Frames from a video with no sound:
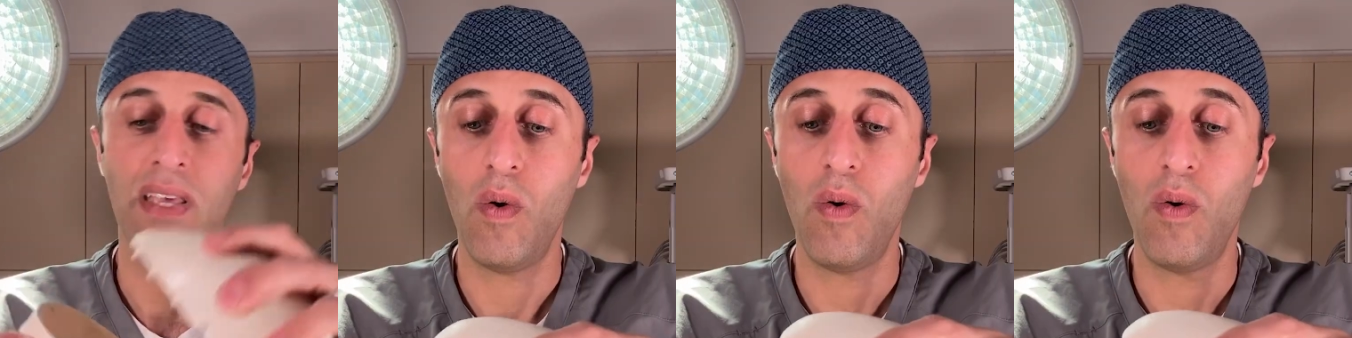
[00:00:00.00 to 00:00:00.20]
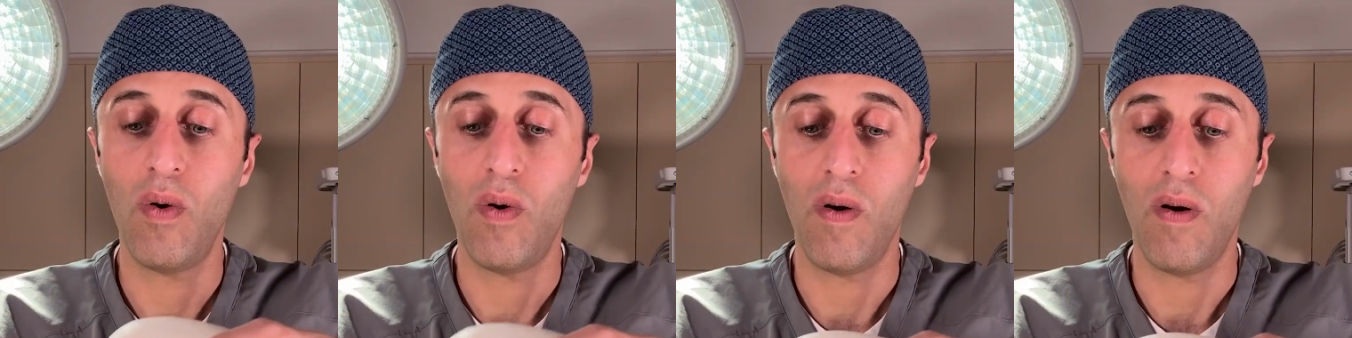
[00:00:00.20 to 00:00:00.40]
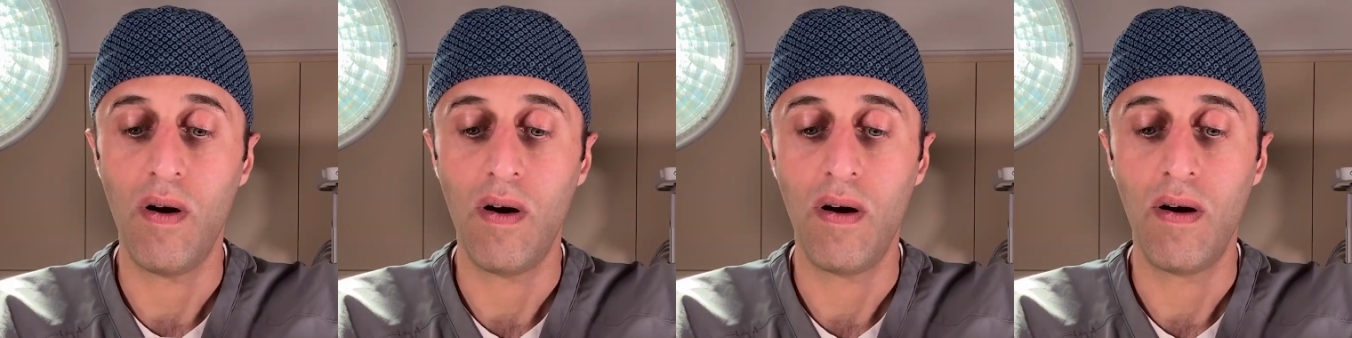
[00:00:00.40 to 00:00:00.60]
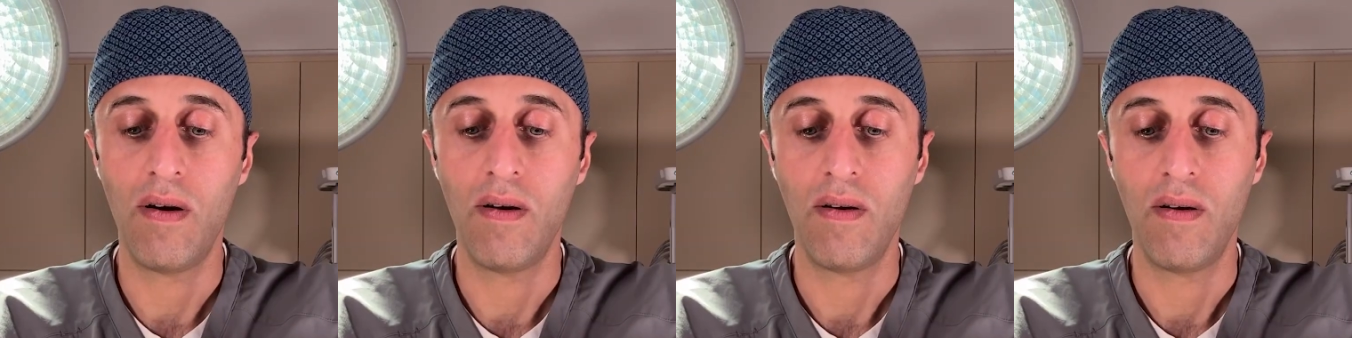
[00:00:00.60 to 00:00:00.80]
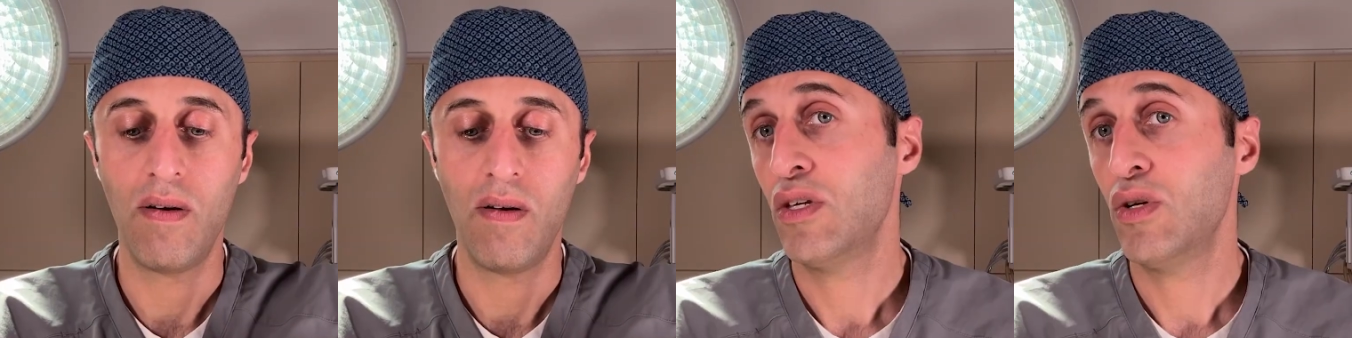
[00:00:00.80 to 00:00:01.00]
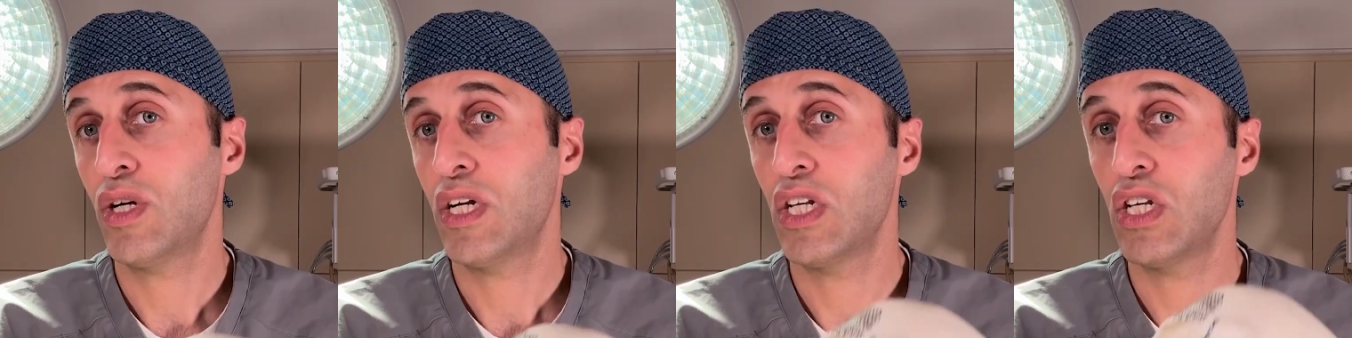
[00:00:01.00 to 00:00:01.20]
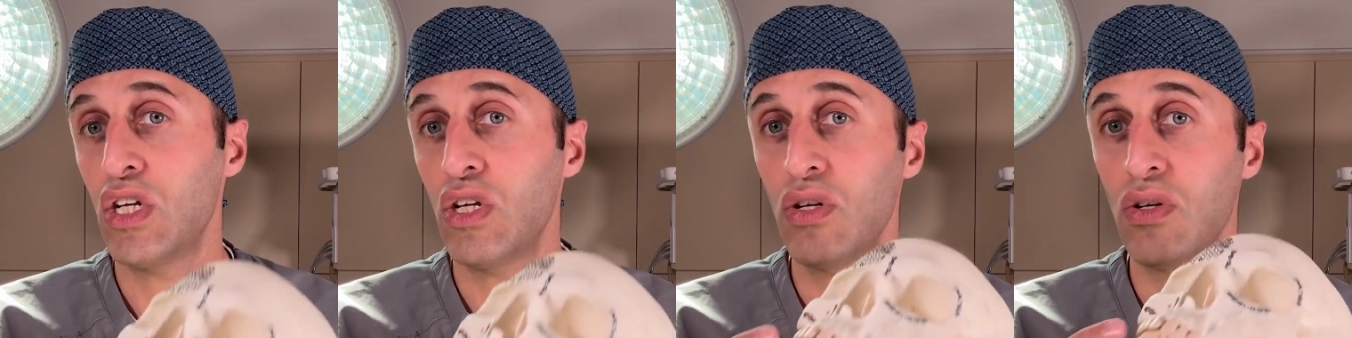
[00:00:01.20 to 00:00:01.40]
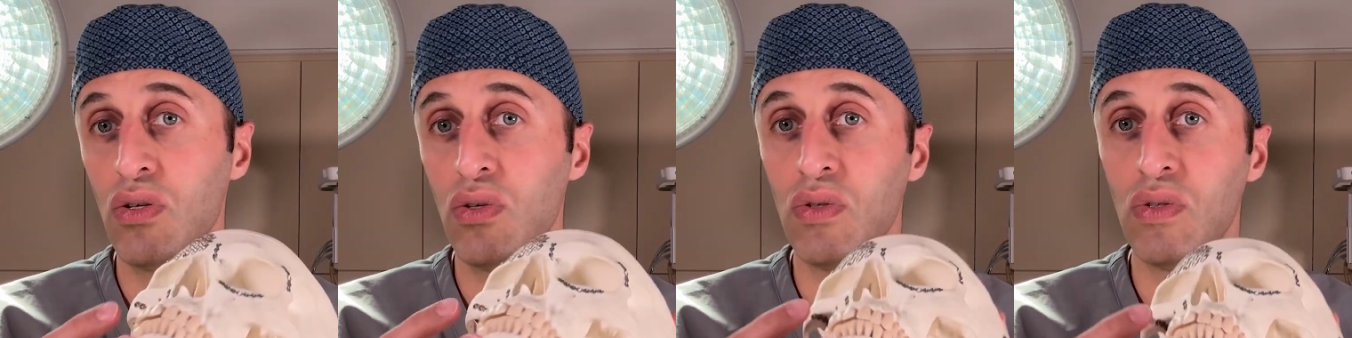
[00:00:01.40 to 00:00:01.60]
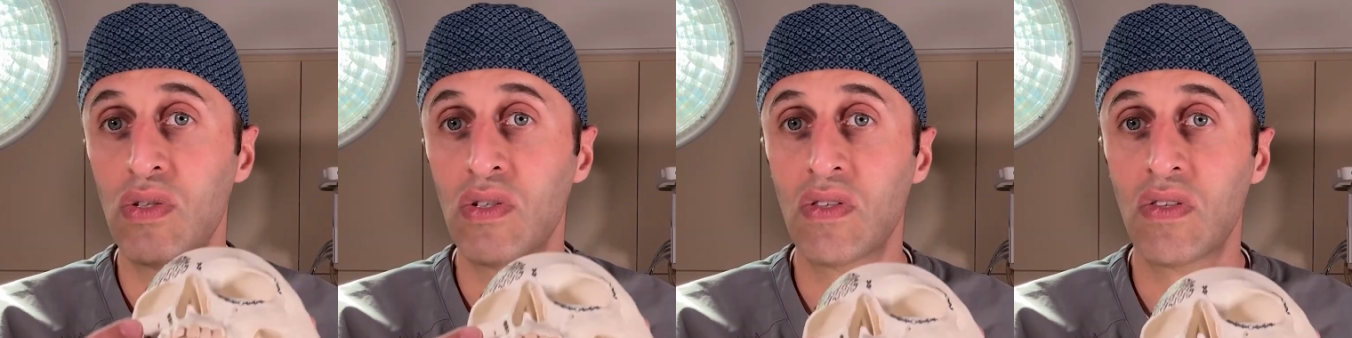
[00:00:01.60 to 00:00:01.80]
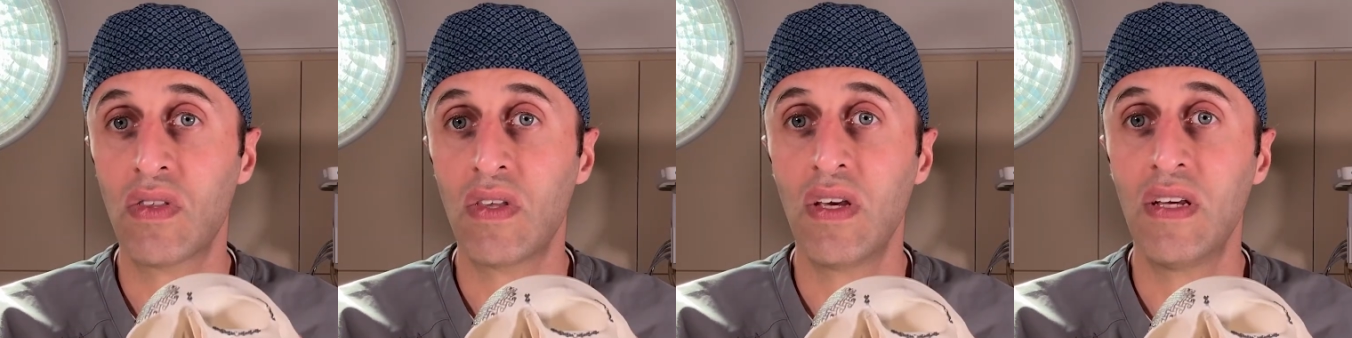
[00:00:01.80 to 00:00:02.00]
Or you can use
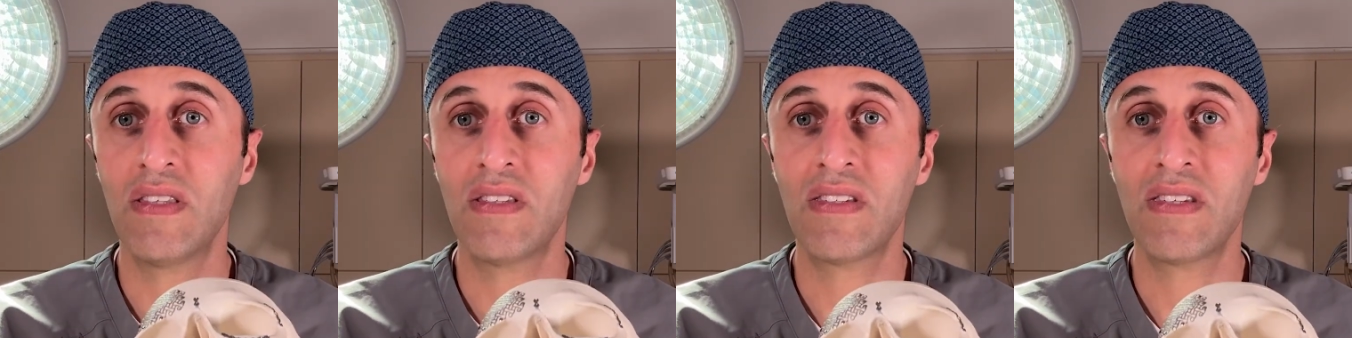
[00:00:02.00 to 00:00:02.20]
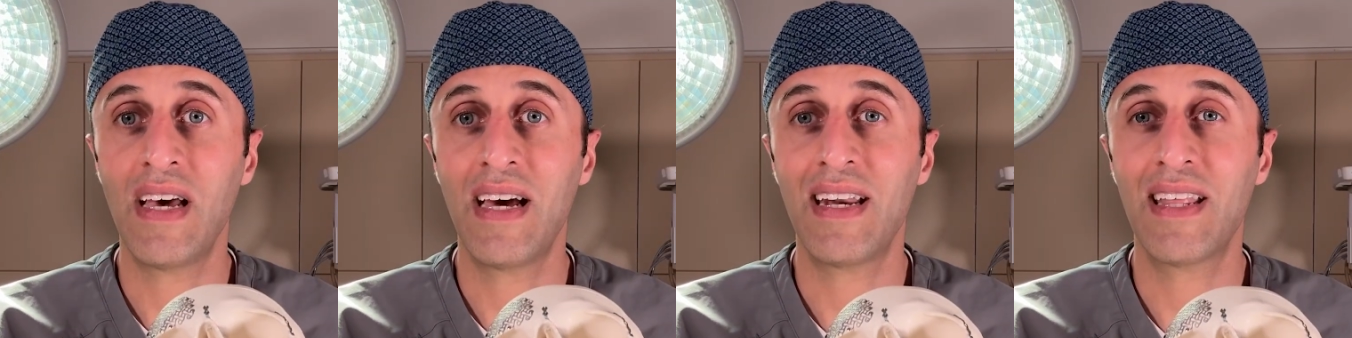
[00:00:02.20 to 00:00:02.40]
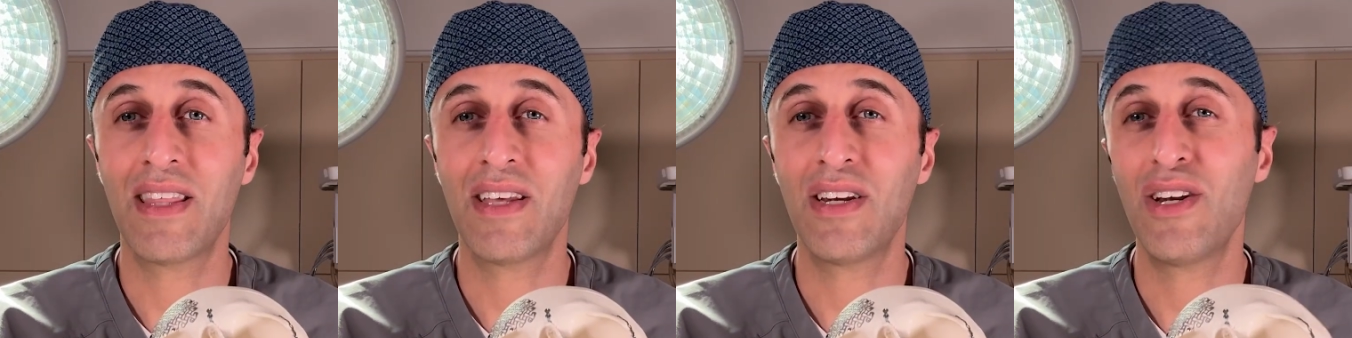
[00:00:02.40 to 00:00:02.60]
the inside of the